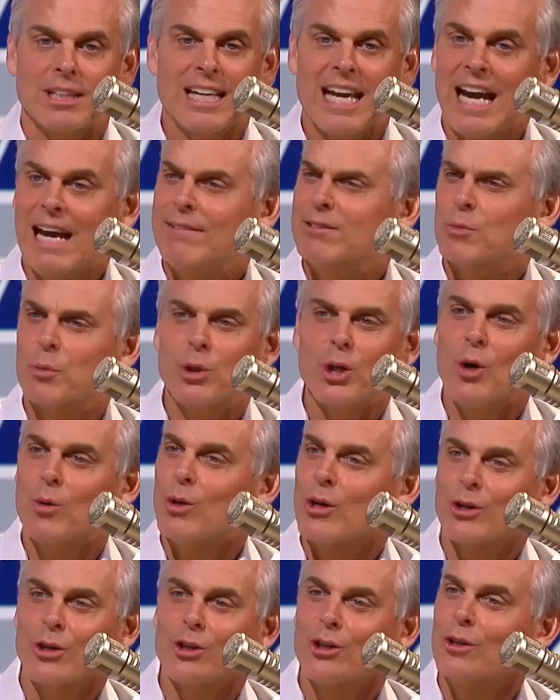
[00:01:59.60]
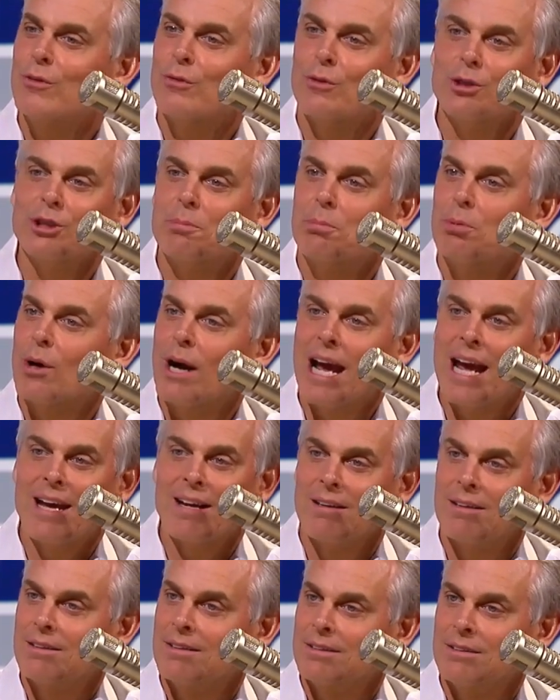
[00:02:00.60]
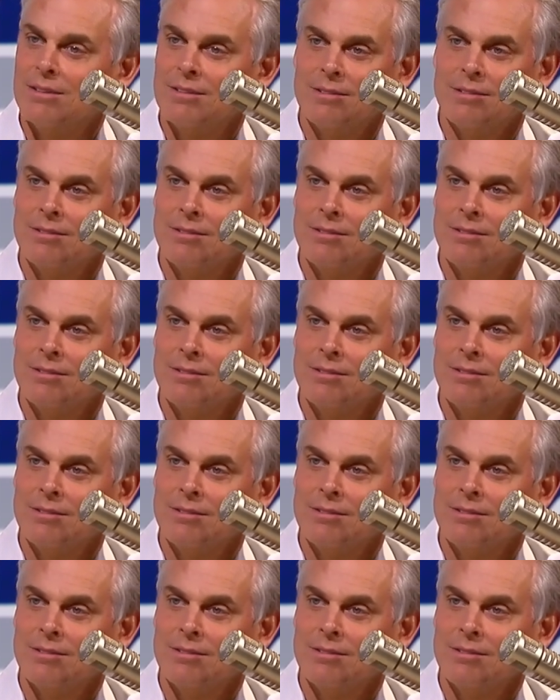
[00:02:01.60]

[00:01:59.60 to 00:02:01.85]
The Cavs were no longer good for his brand.